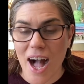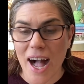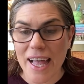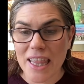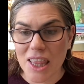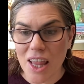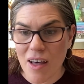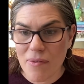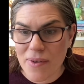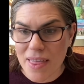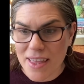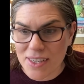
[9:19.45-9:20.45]
I
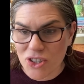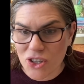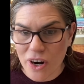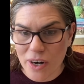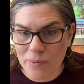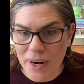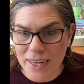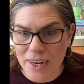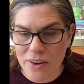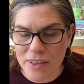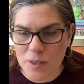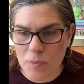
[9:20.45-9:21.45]
love this yarn right
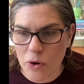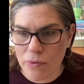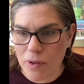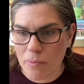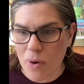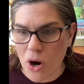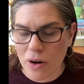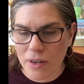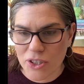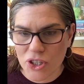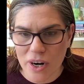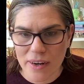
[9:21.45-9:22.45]
here, this beautiful
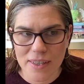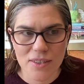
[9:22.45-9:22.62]
marled yarn.